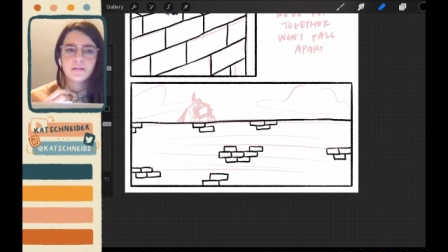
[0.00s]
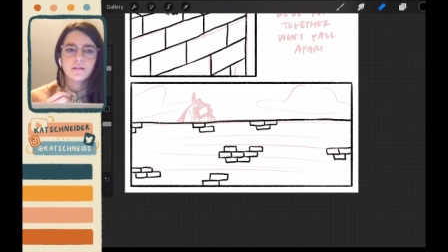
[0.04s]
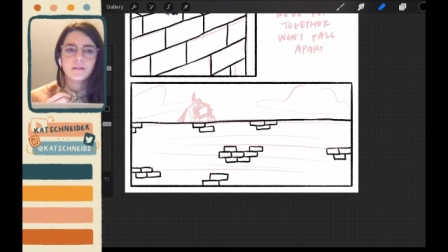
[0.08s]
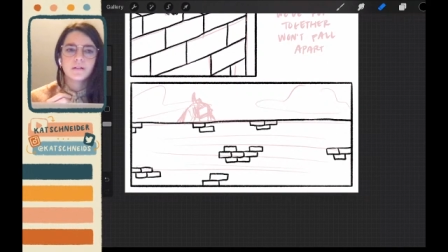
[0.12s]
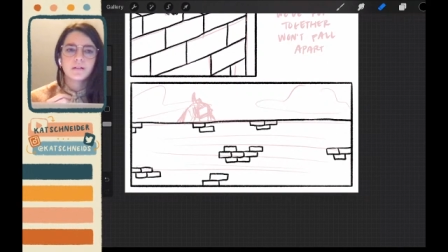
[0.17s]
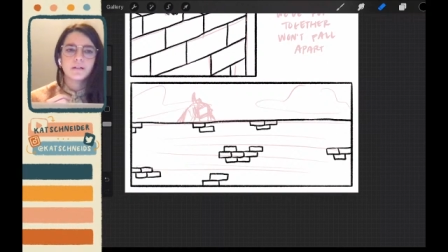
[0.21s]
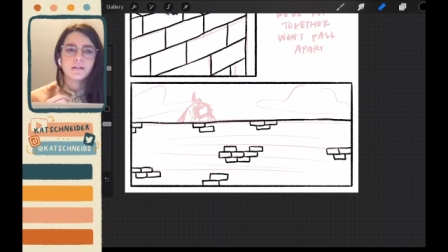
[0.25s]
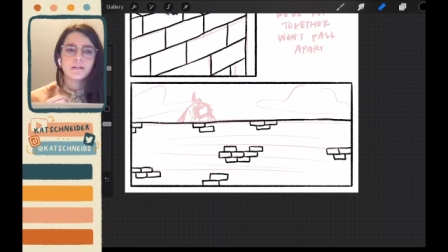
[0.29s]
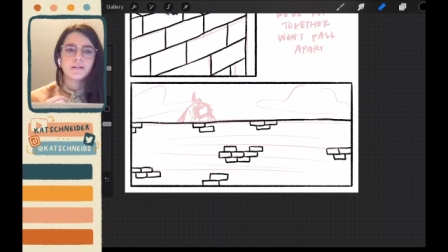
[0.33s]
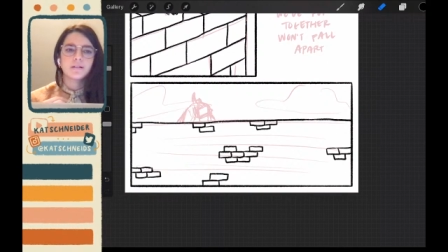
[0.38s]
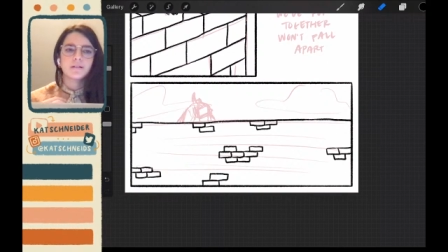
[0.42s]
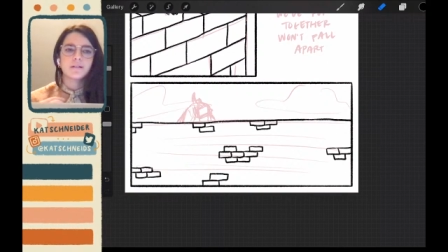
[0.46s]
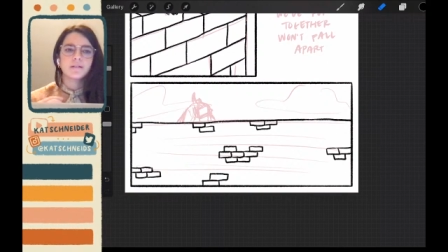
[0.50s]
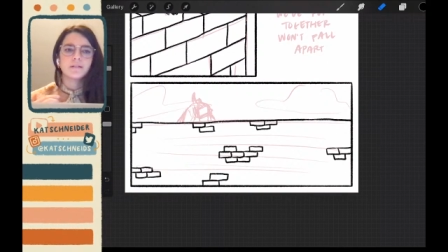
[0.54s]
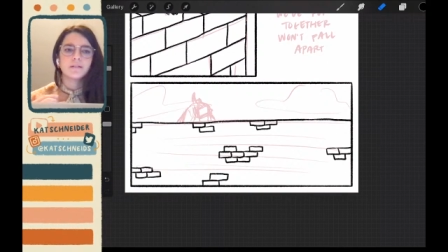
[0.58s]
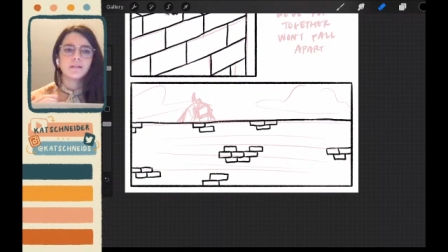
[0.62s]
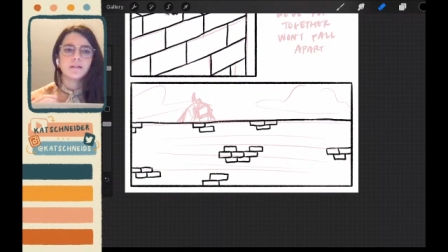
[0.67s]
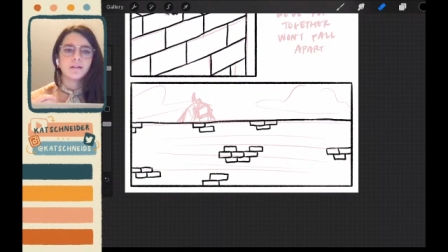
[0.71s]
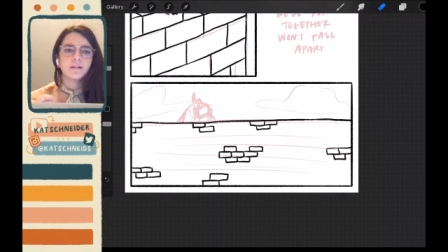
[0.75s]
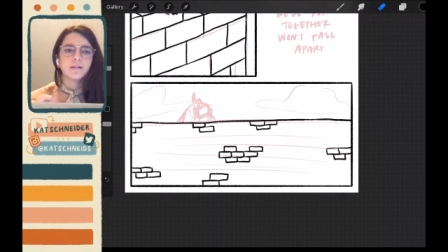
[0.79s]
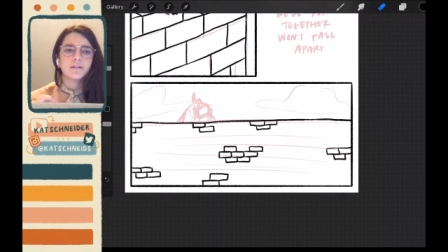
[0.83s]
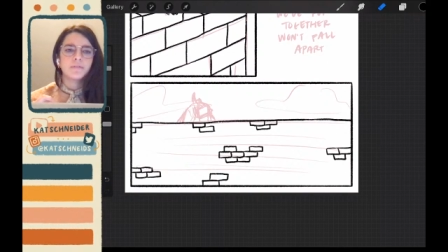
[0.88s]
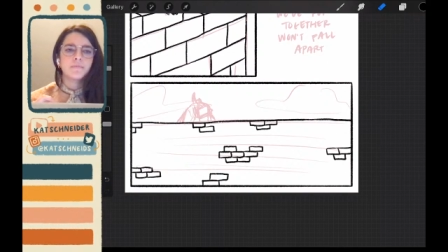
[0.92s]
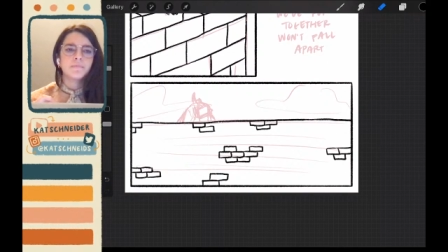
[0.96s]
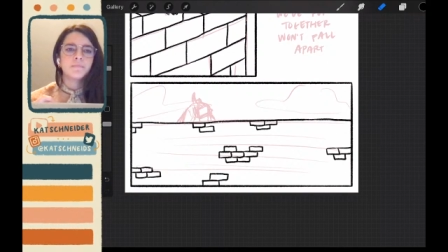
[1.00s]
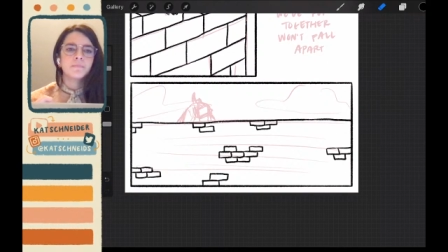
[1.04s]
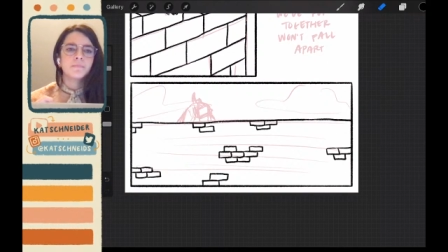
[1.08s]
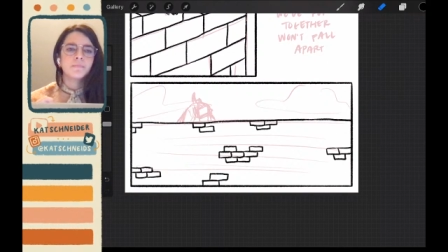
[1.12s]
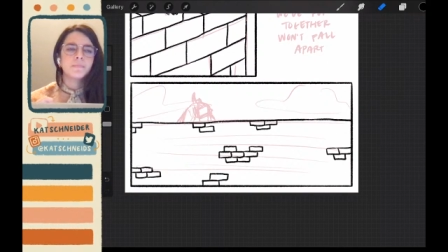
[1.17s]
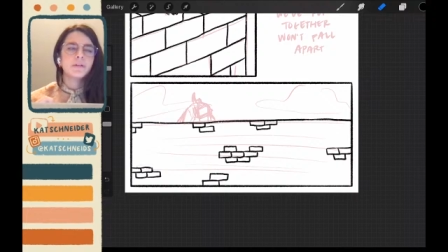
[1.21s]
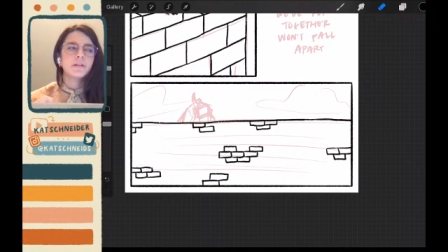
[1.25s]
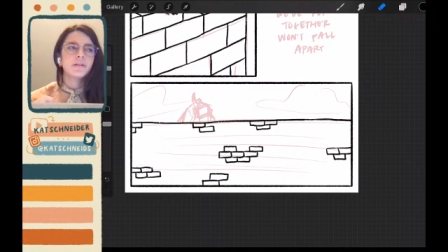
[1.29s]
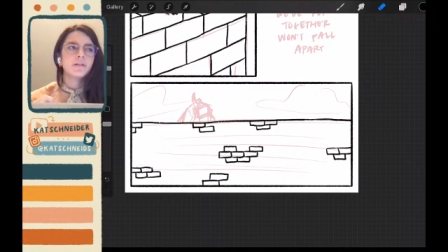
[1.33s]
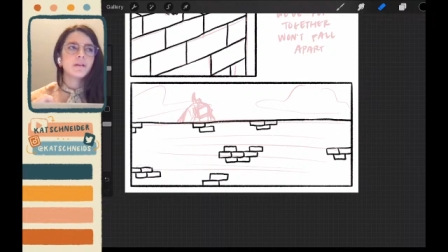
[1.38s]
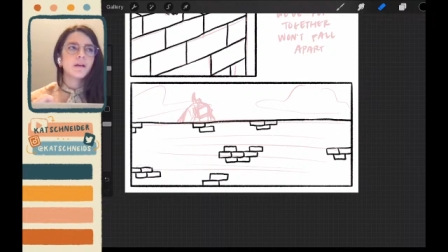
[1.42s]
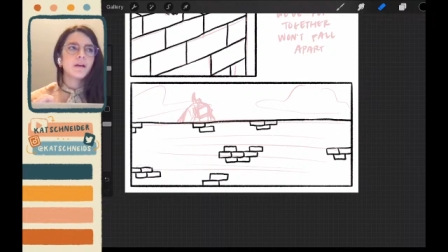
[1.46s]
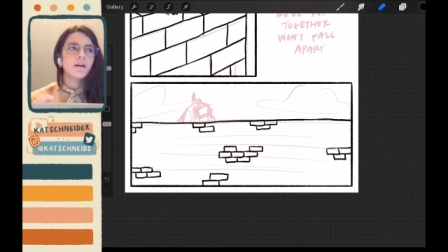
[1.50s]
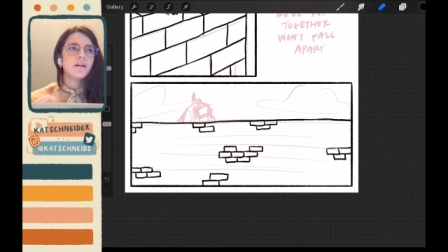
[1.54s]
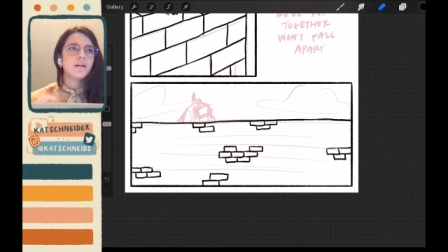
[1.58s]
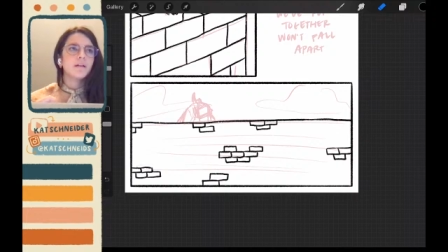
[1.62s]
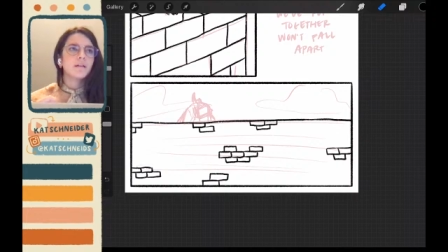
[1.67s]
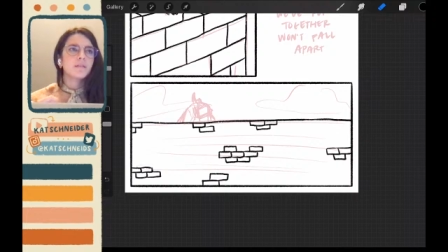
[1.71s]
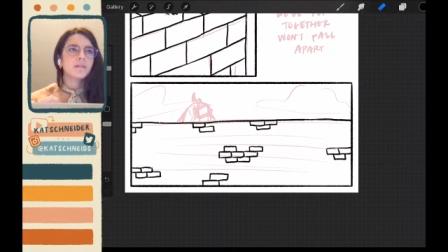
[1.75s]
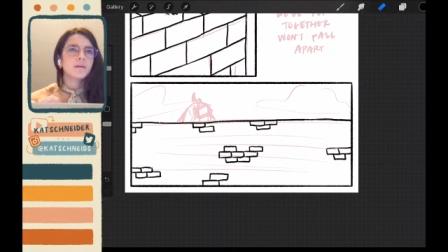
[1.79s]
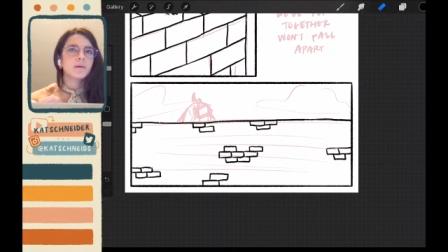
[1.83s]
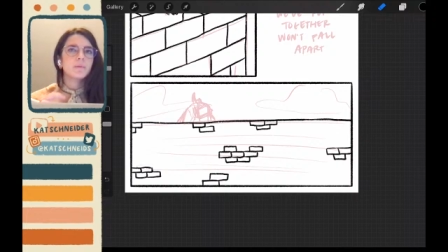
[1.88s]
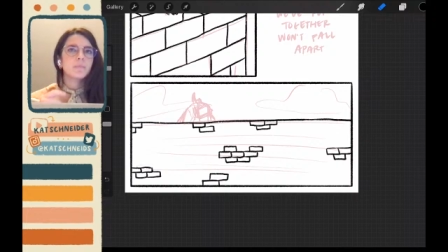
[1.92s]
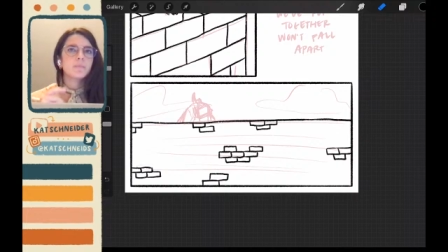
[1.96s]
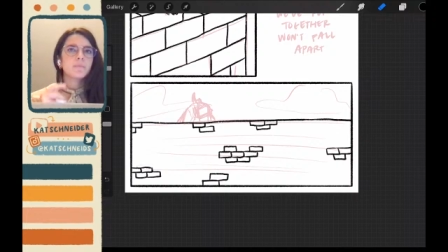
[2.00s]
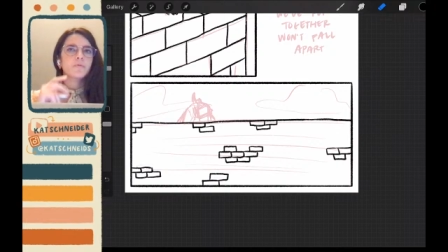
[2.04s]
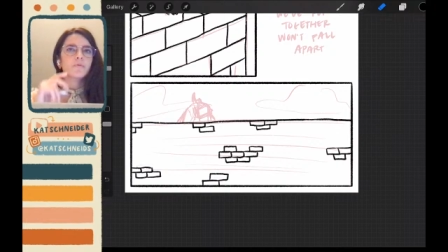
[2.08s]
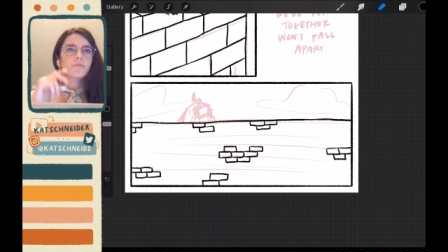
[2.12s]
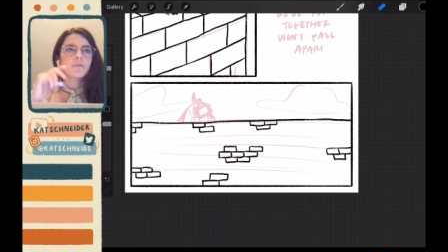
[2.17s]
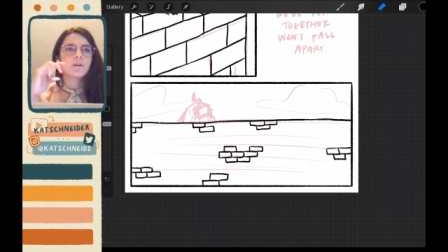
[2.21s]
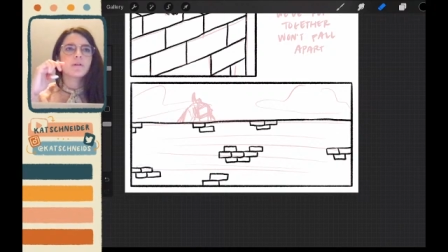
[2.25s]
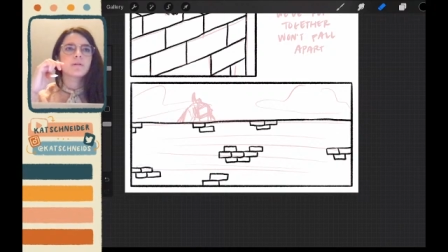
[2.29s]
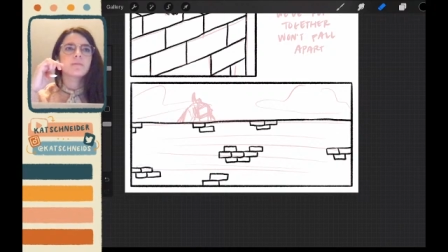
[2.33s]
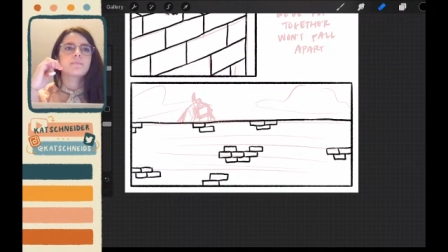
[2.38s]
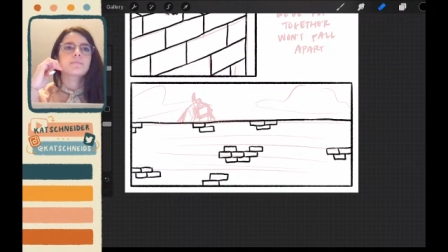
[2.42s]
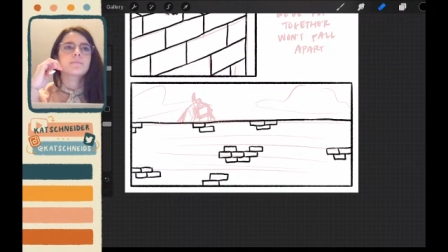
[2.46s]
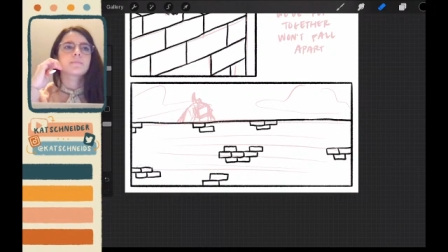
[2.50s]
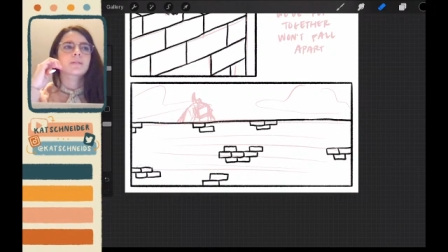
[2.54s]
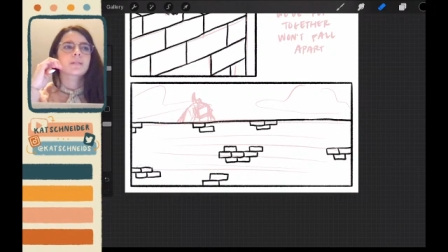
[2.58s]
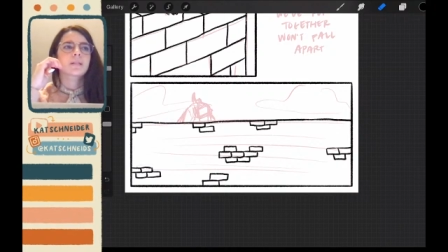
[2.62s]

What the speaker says: I've been getting them from